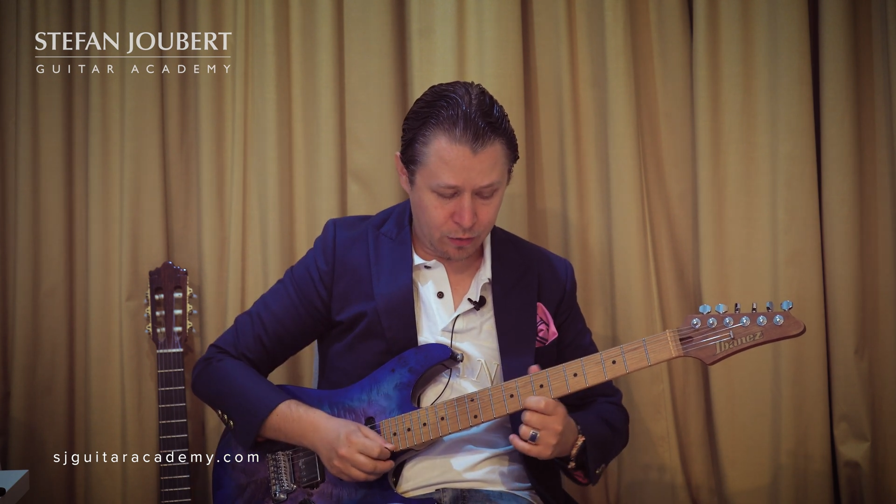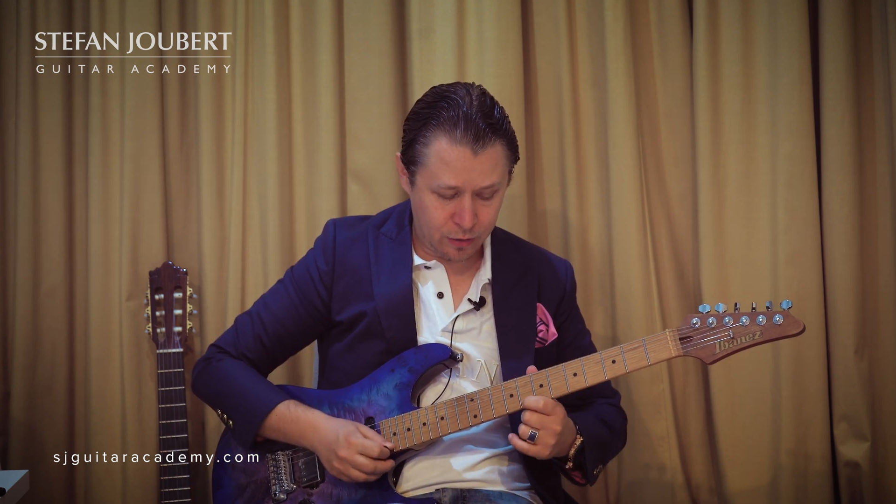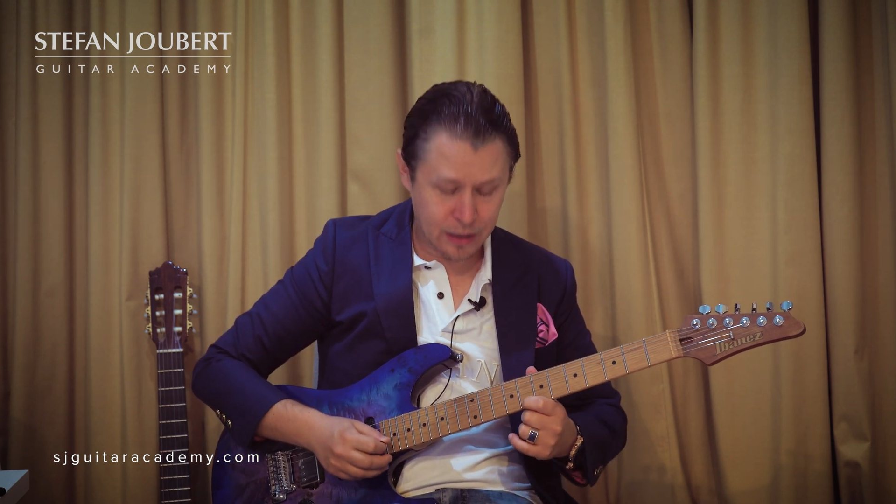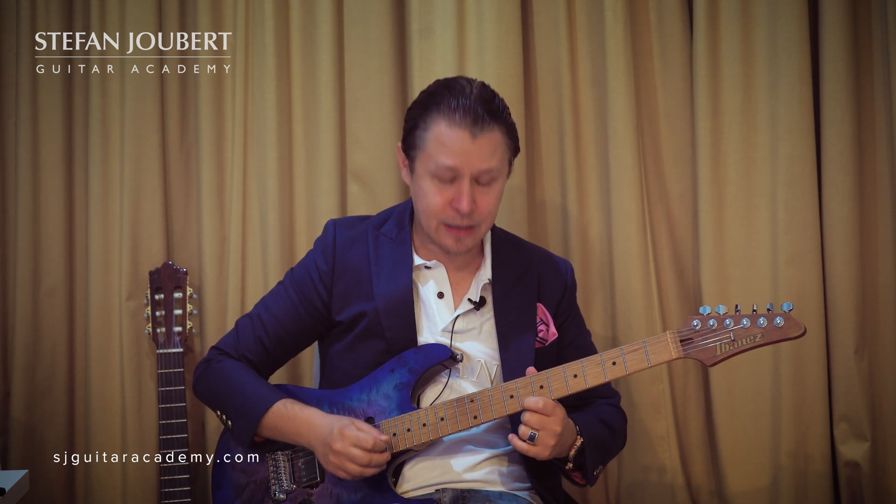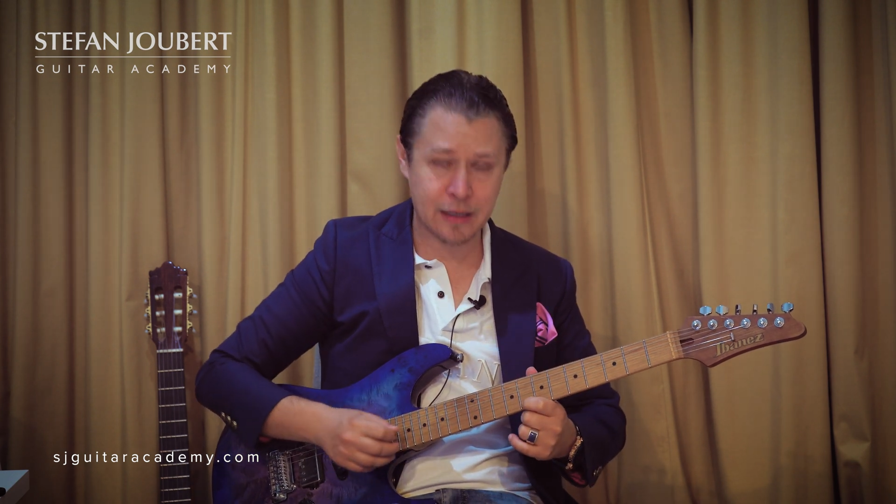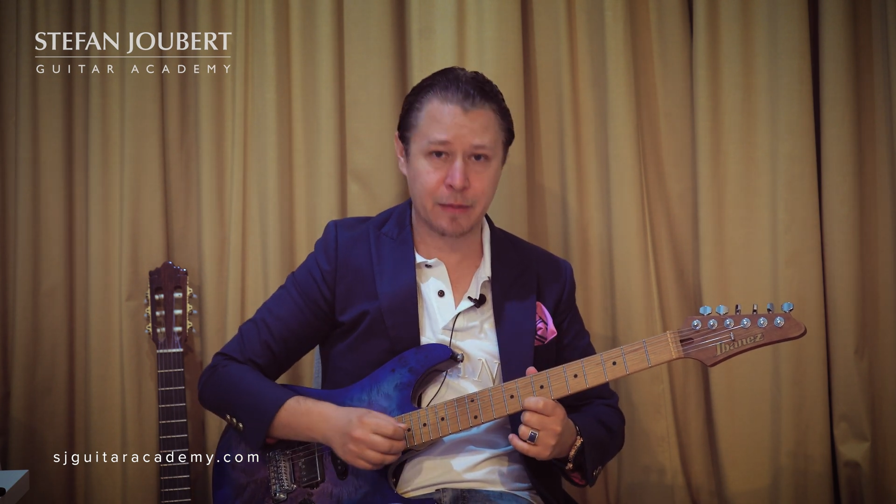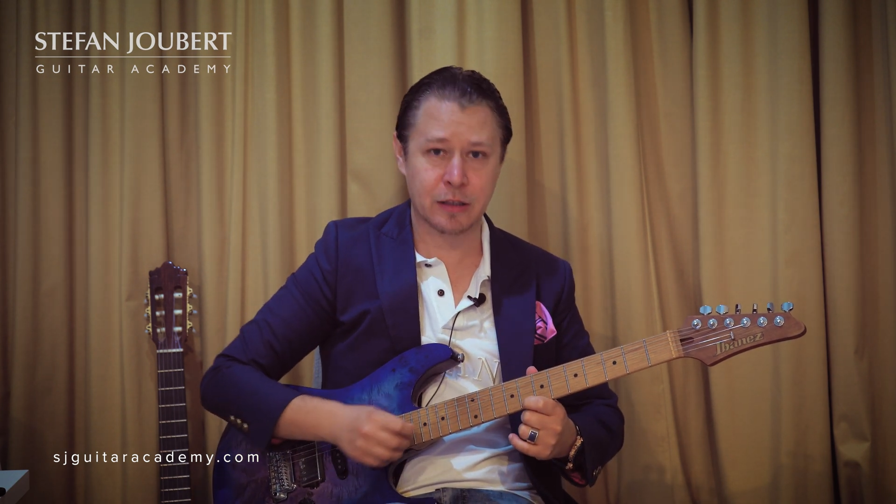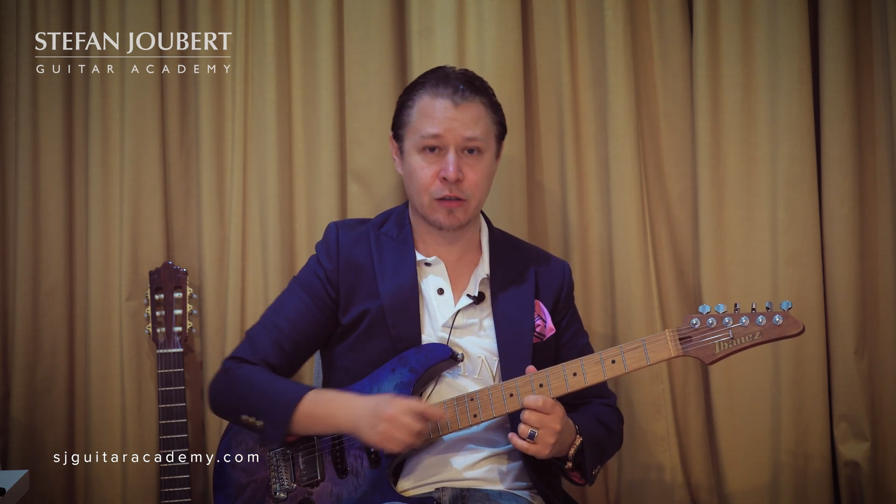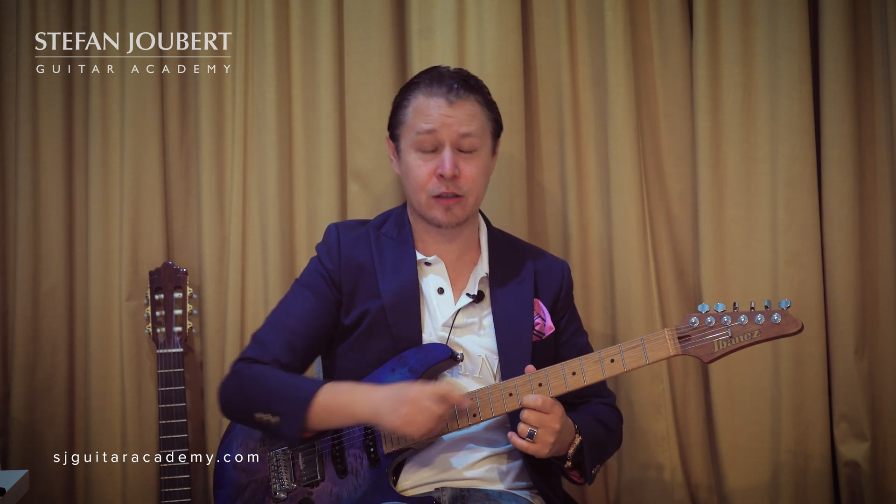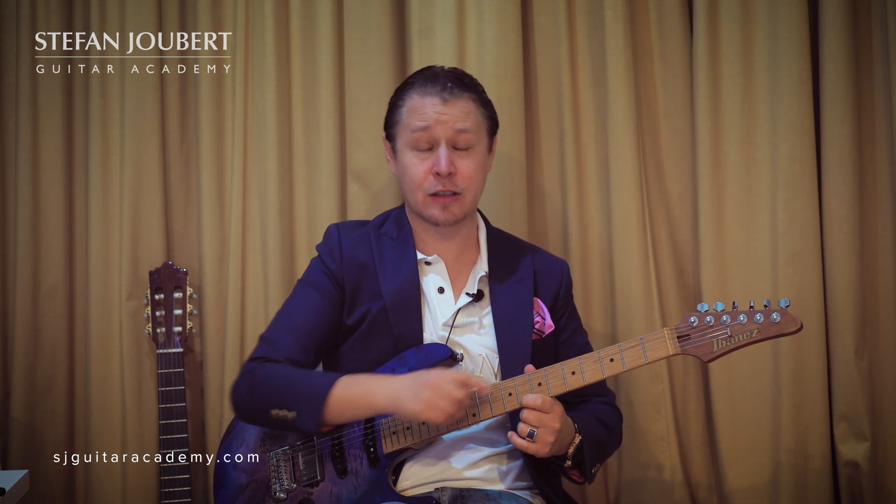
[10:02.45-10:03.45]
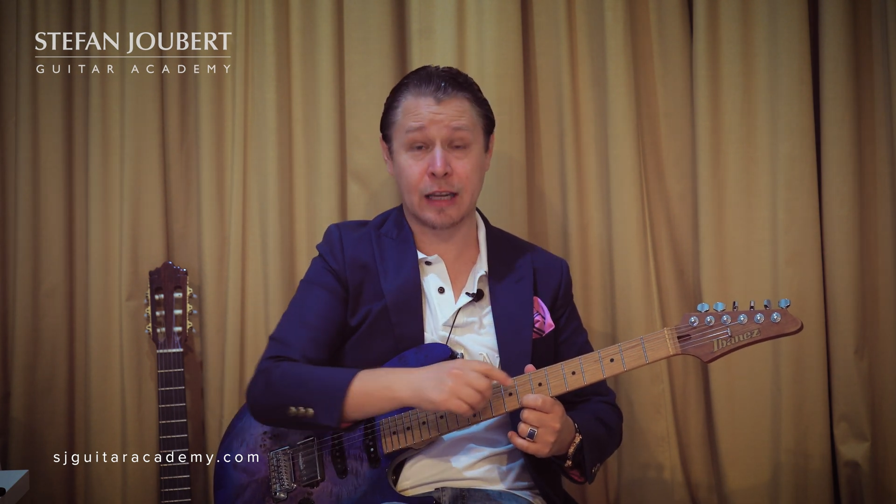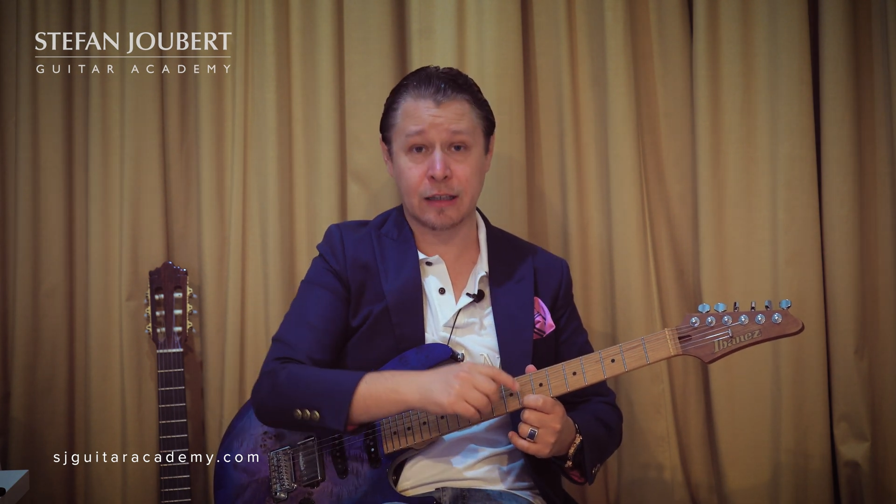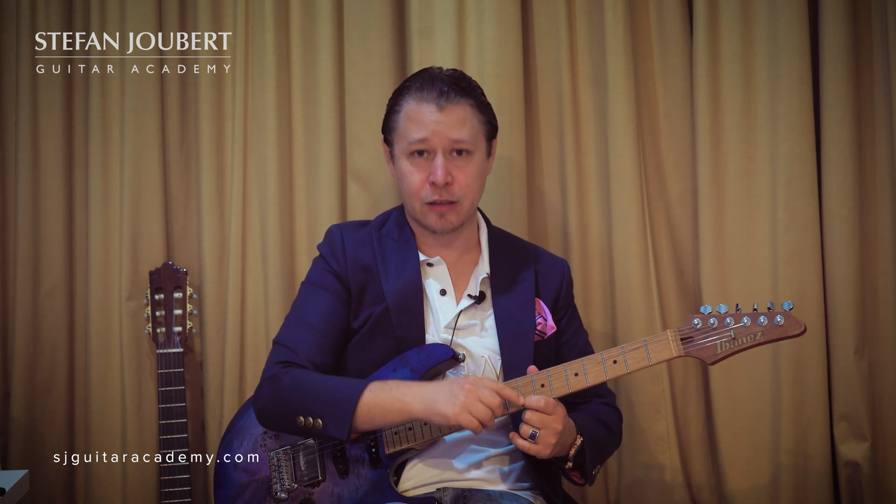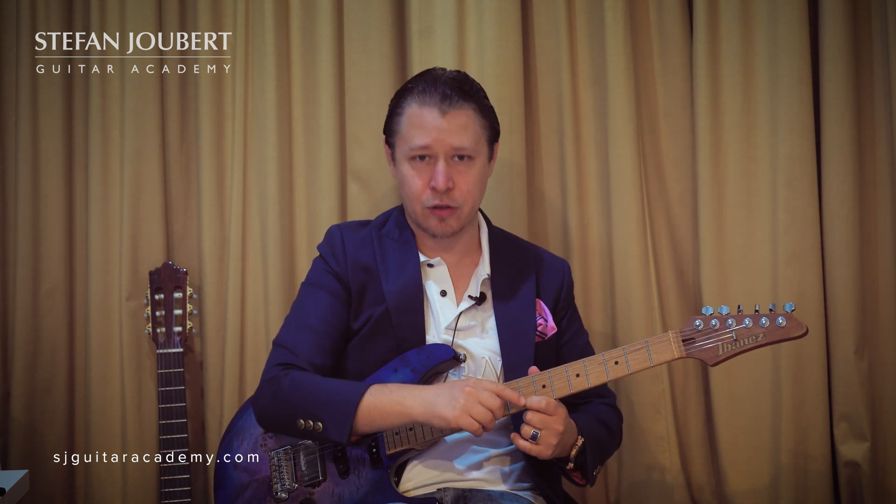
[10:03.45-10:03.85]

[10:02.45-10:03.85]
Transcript: 3 semitones takes